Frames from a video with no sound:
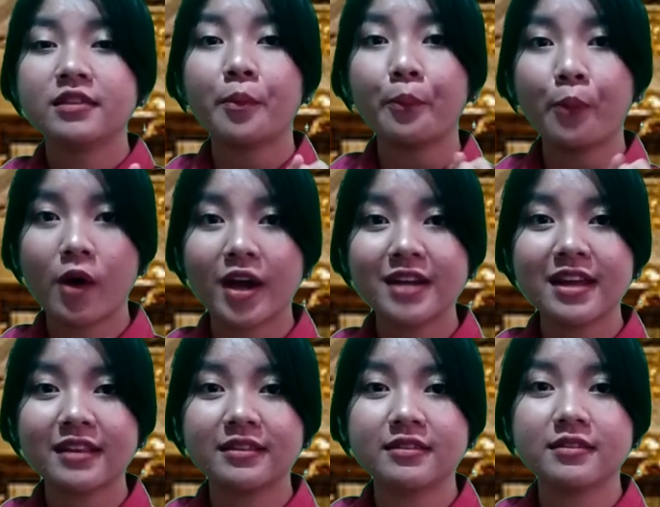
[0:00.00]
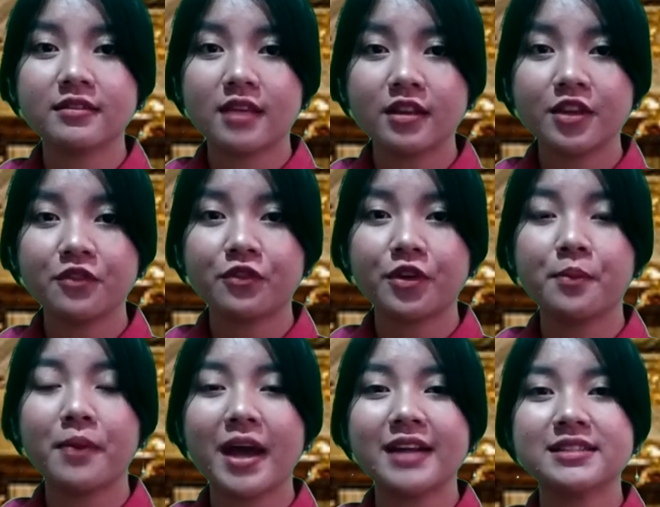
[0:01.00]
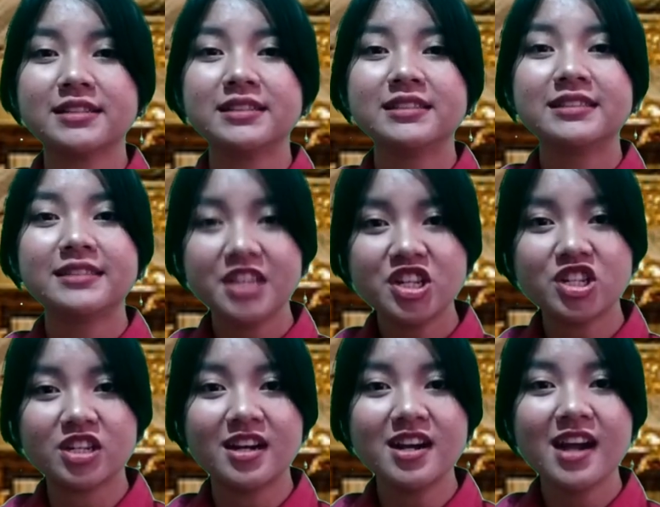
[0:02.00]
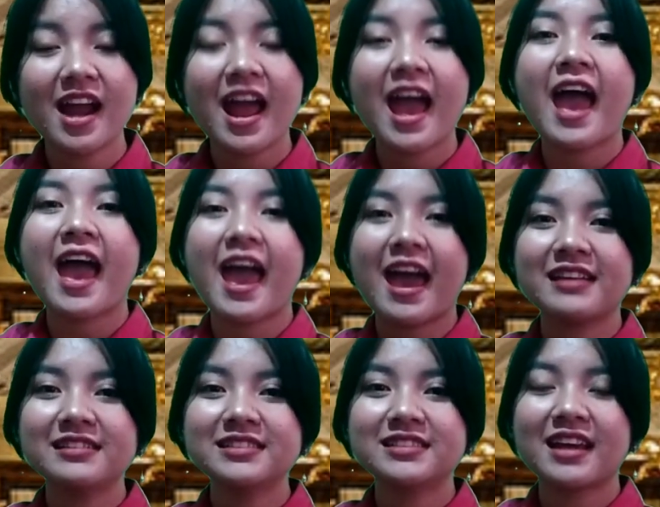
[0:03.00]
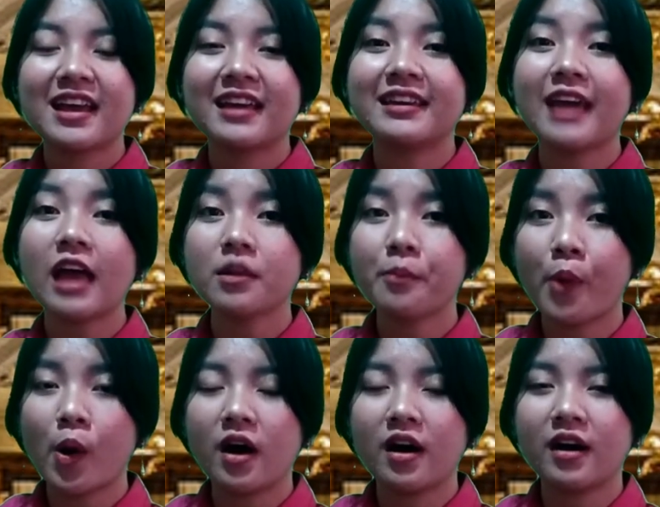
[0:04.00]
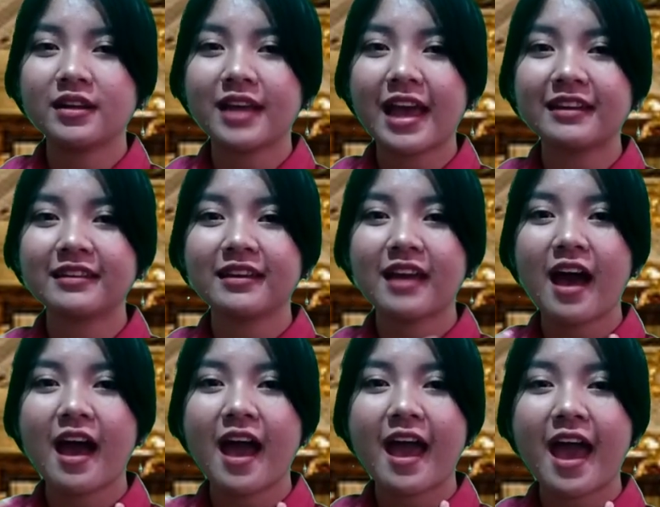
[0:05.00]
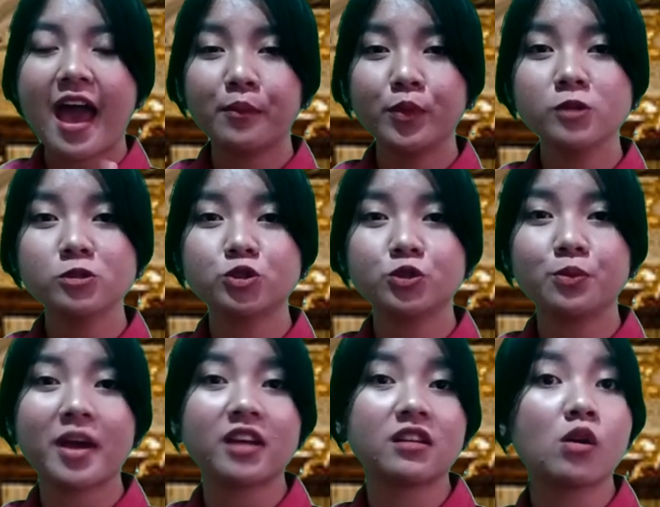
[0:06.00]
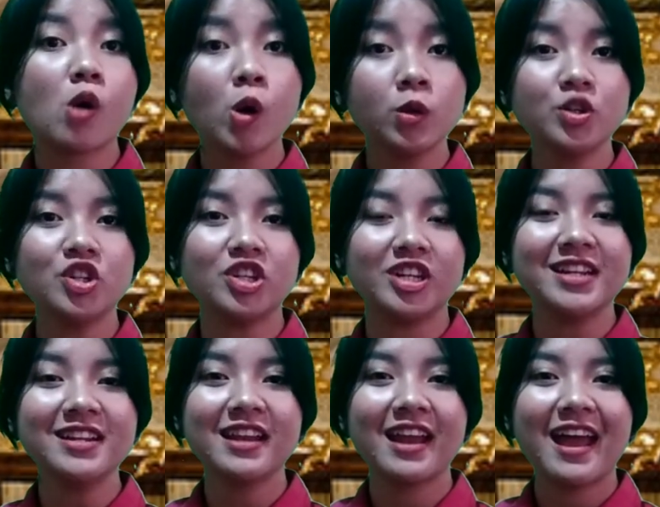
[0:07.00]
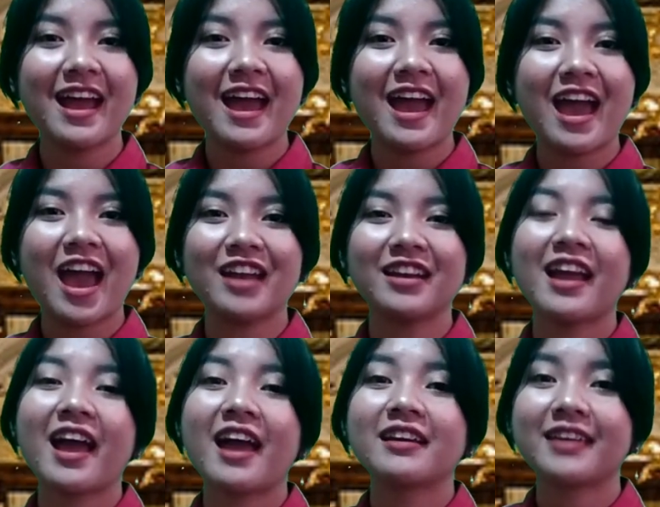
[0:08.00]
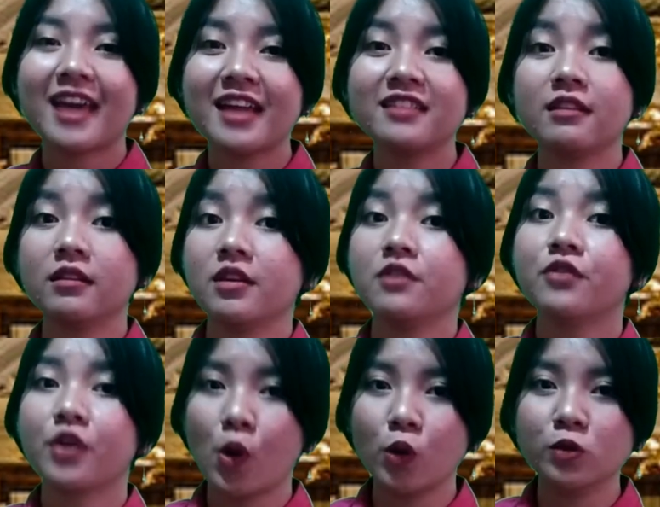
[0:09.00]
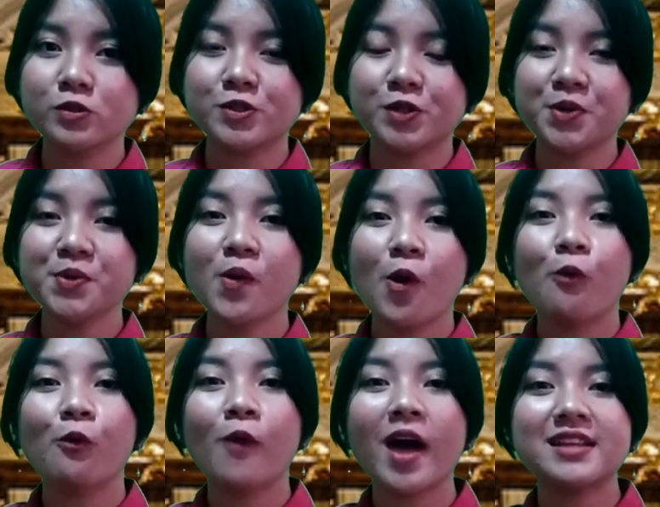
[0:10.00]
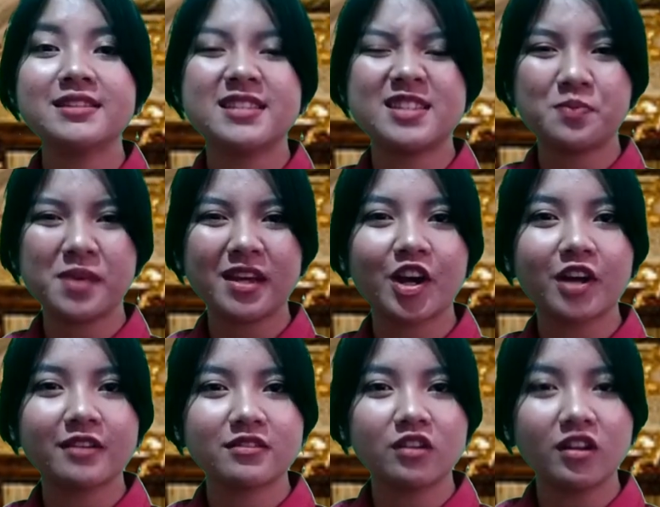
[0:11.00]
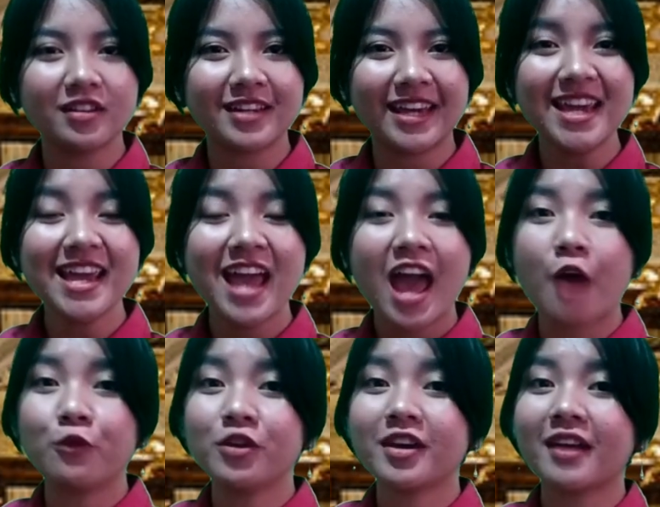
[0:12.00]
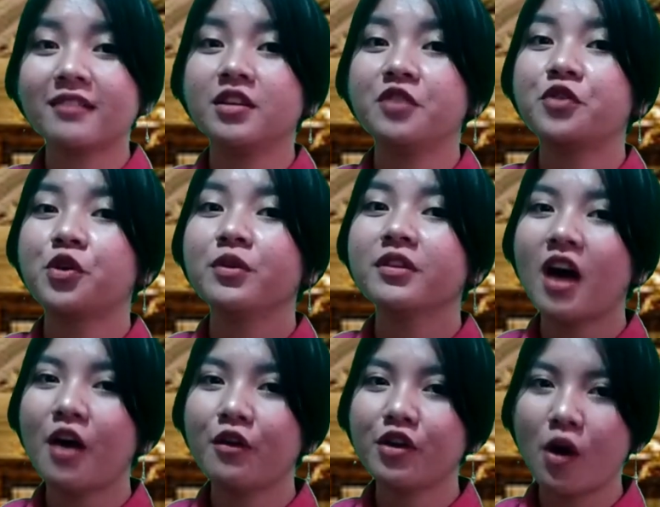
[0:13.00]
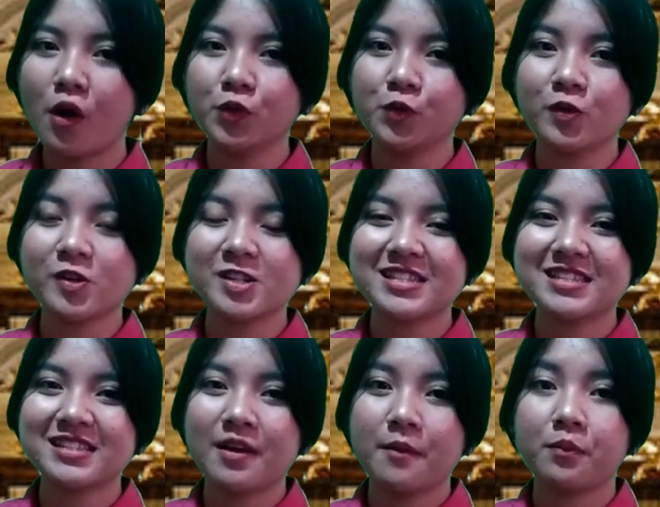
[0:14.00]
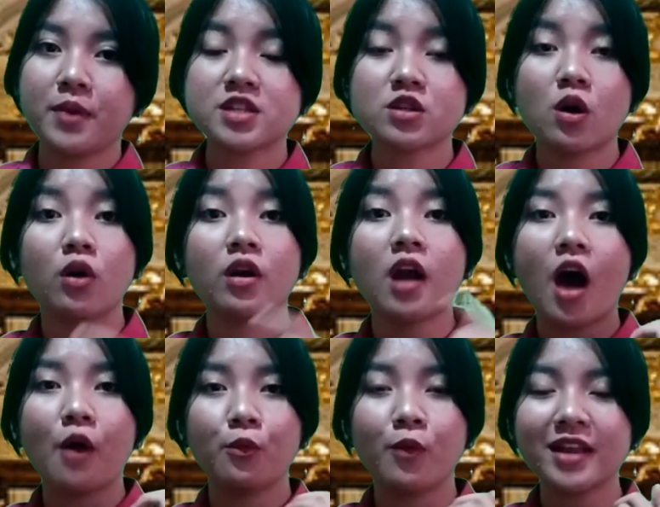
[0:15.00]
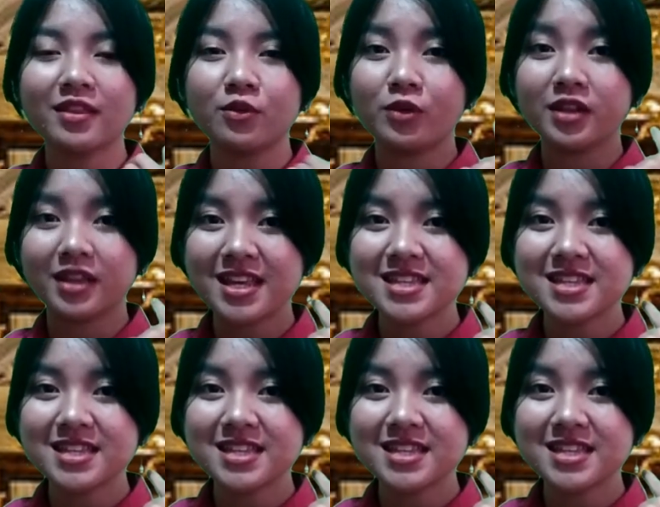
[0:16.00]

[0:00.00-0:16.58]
the point that delivered by the teacher and get the and able to make the conclusion and can deliver also what is the speaker talking, and we can deliver with our own words based on what we